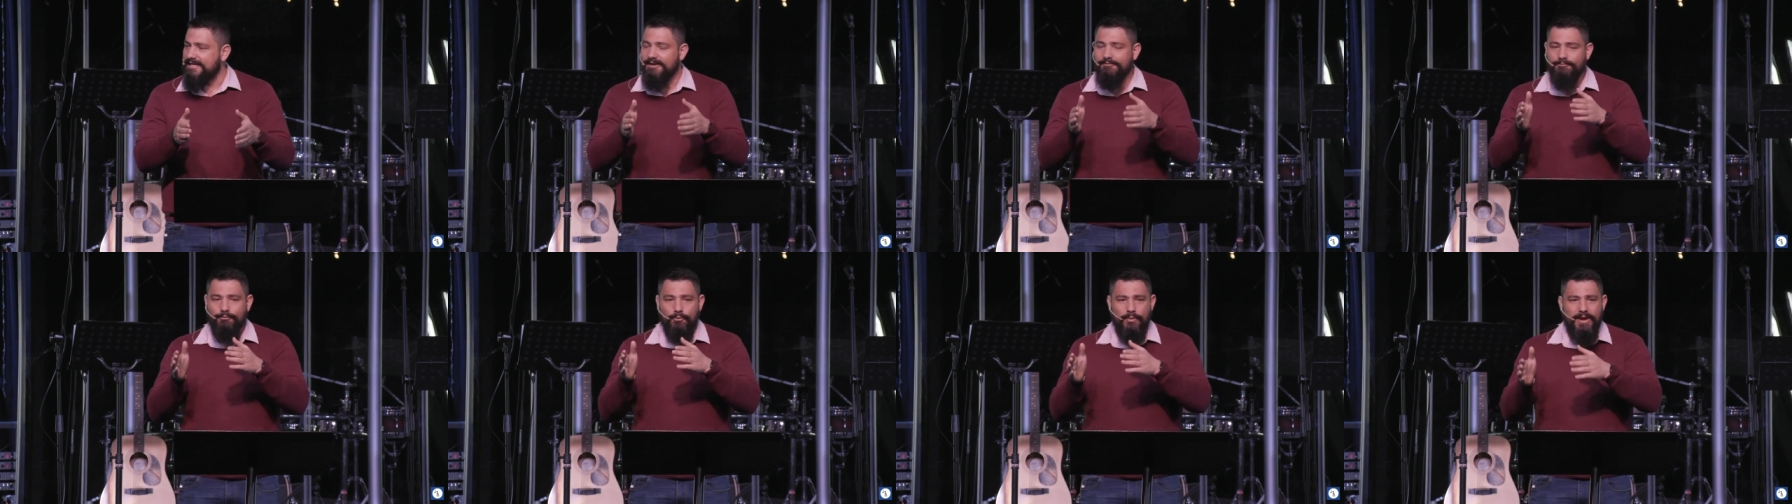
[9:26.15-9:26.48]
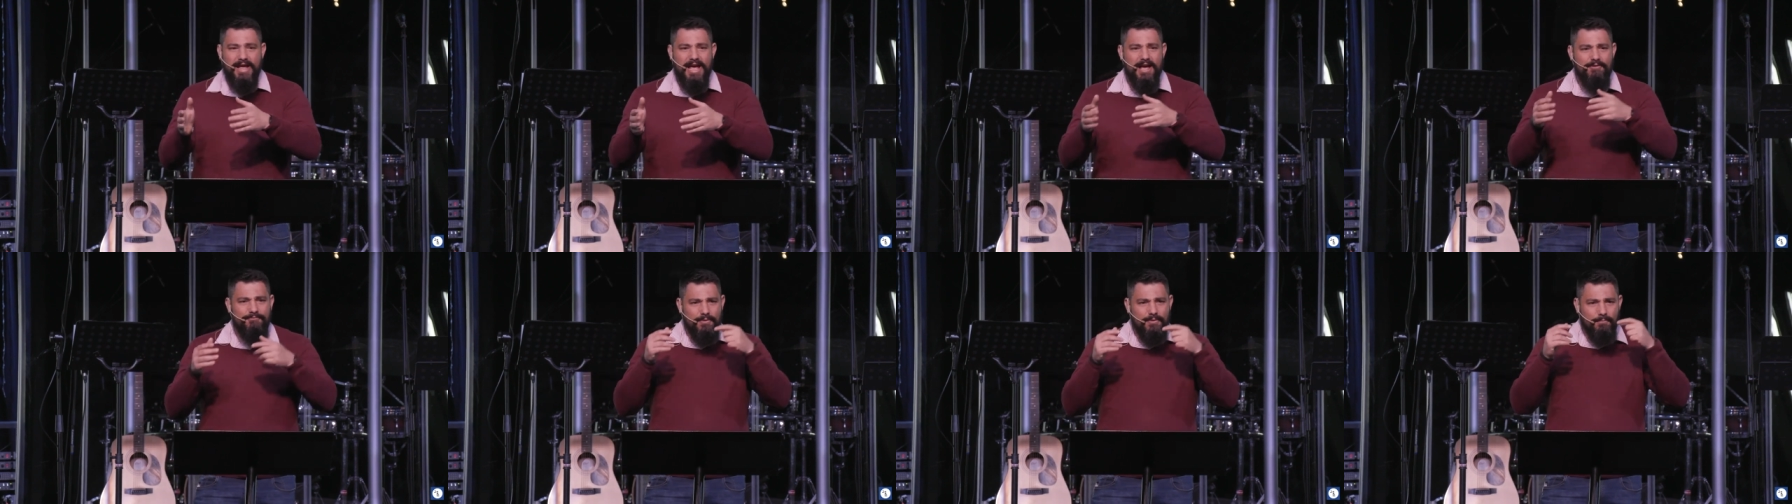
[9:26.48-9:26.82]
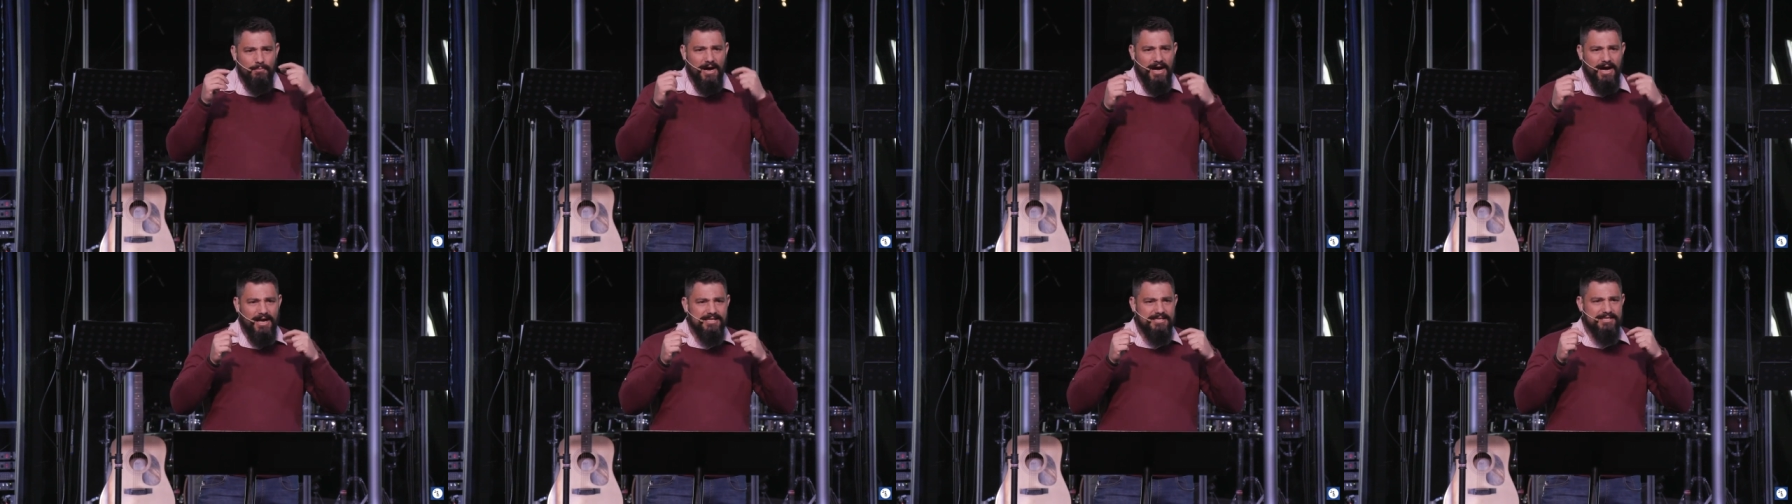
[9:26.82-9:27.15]
If we have a
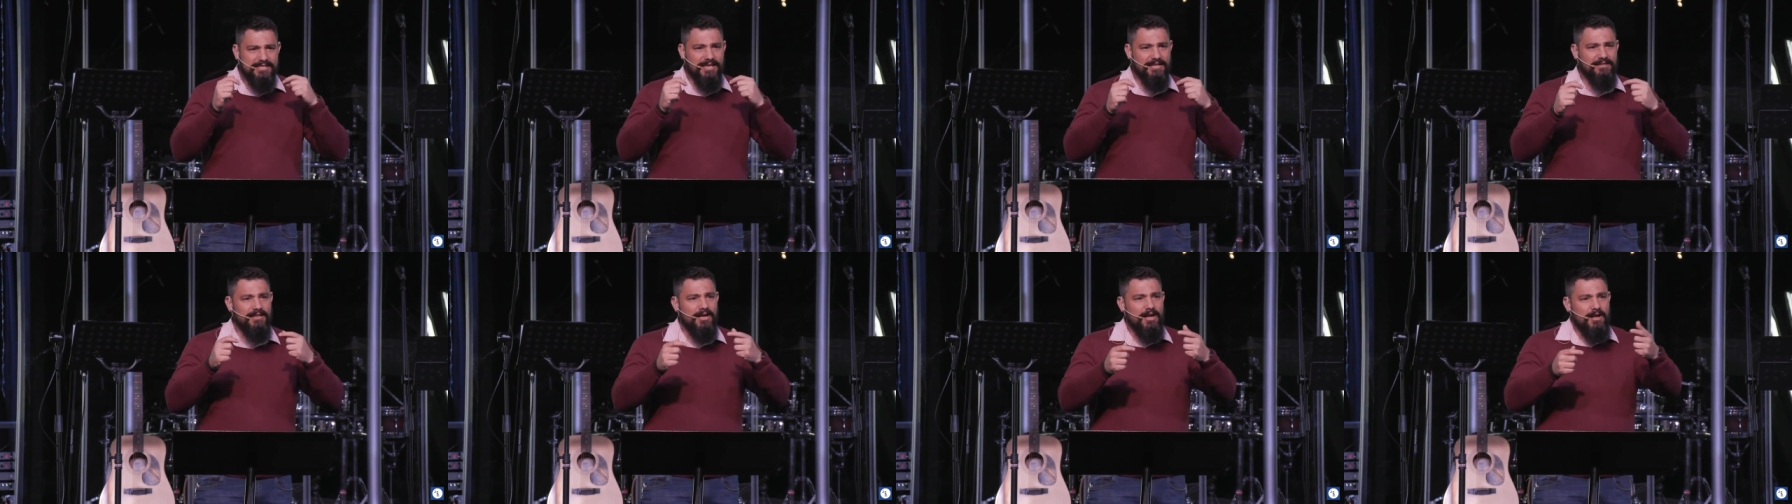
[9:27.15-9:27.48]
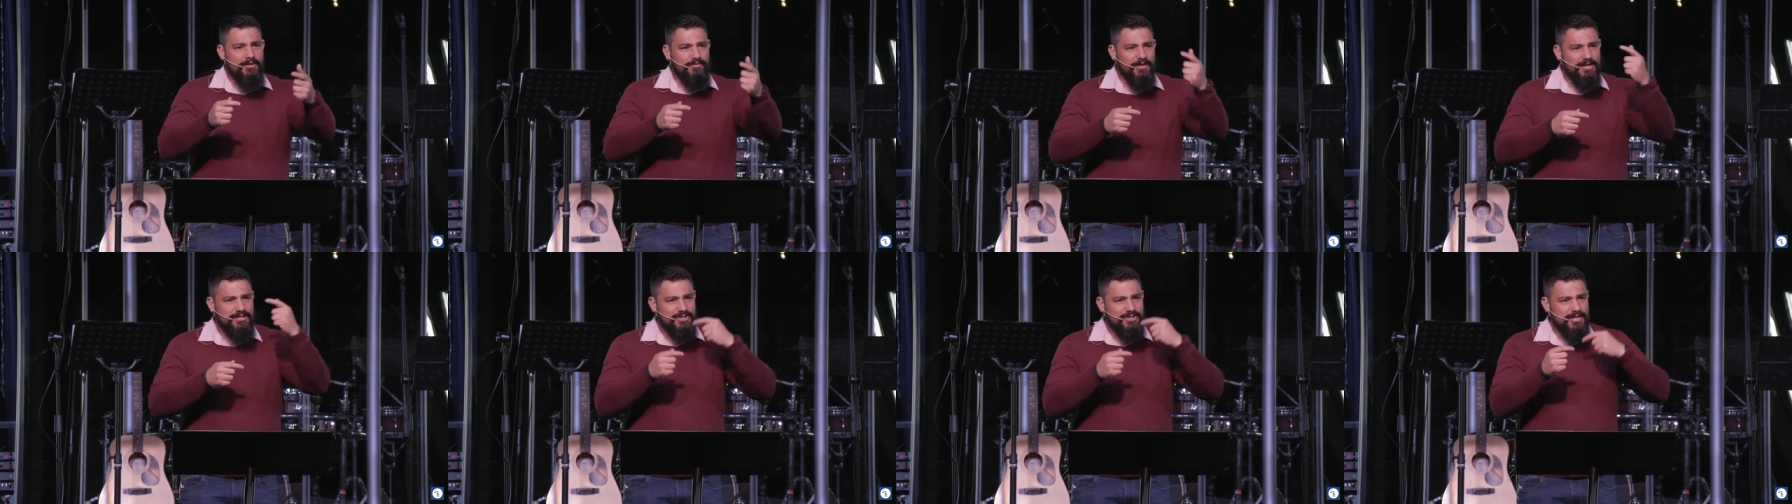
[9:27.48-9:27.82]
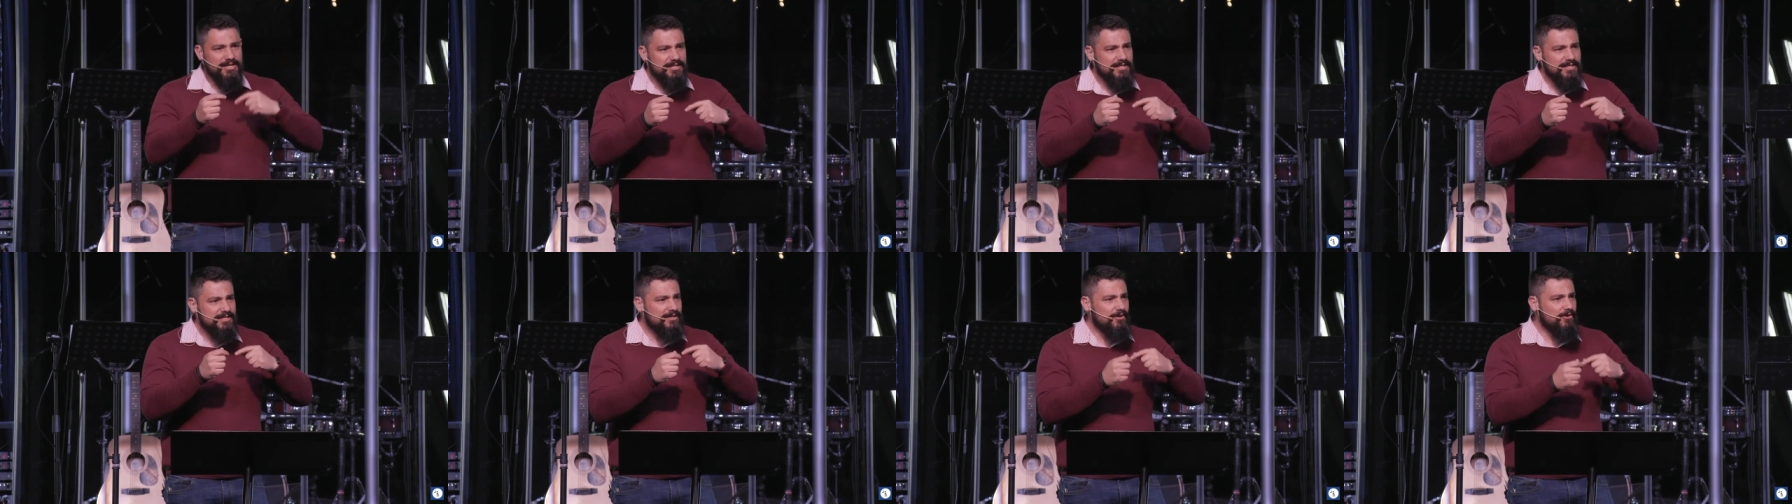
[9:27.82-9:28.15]
mindset that
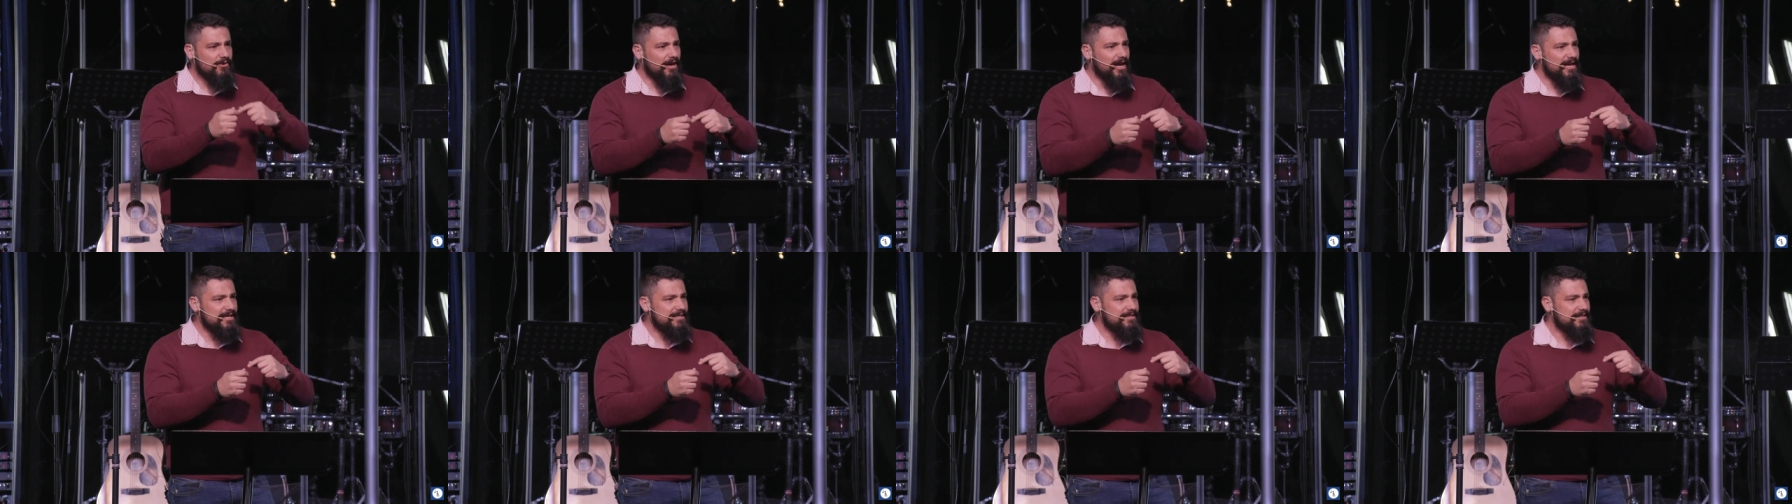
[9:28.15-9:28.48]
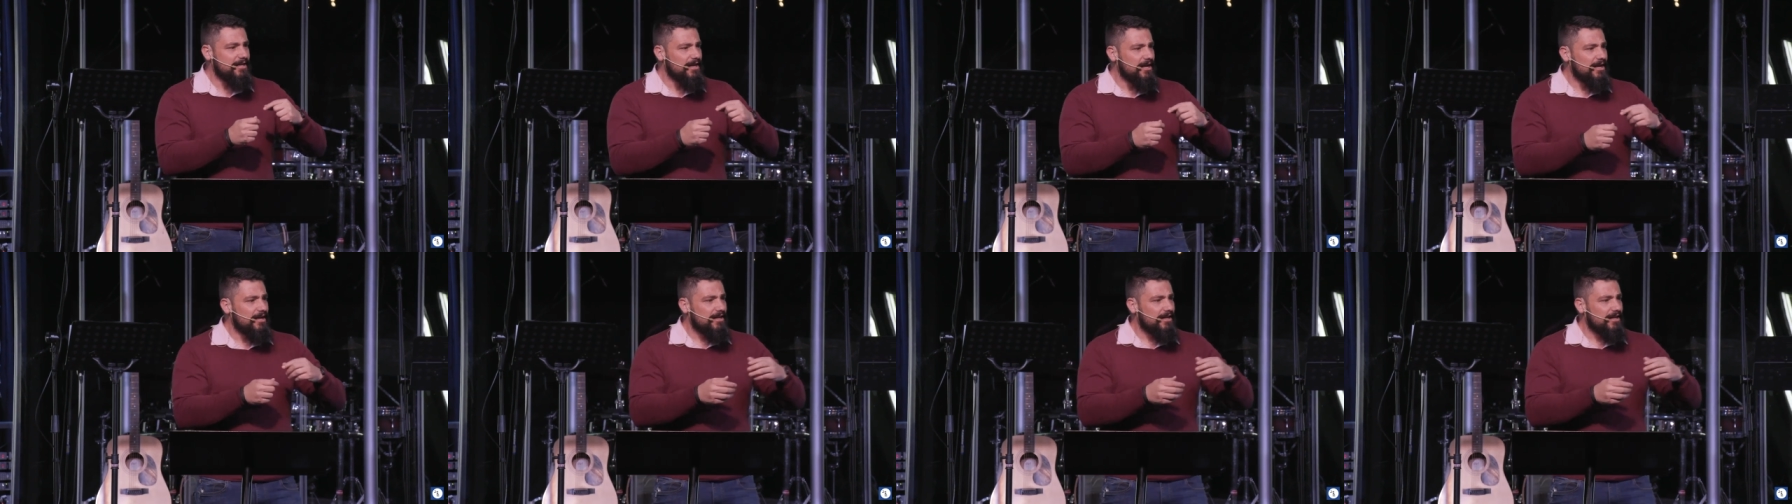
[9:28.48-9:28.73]
Jesus Christ